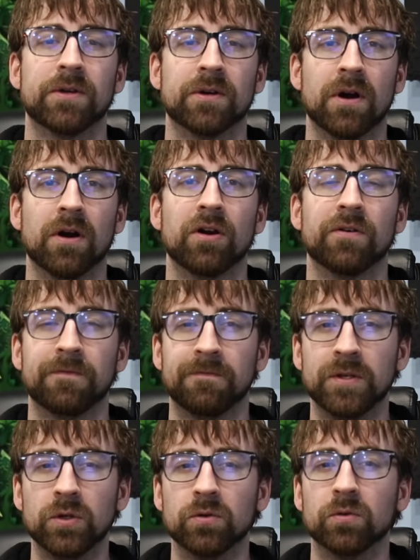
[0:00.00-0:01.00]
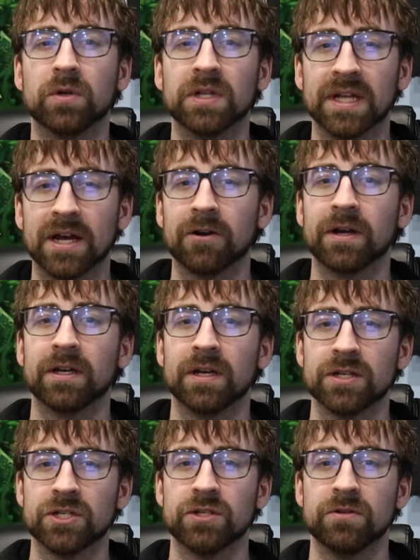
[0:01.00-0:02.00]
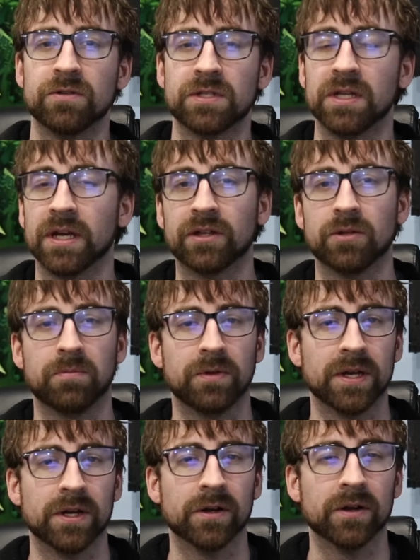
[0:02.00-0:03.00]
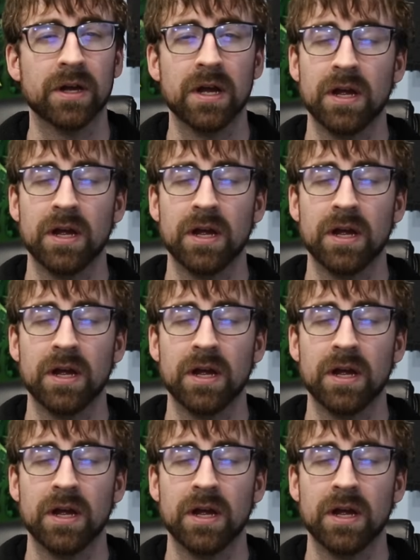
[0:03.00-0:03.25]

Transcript: there are a few glaring issues, like the player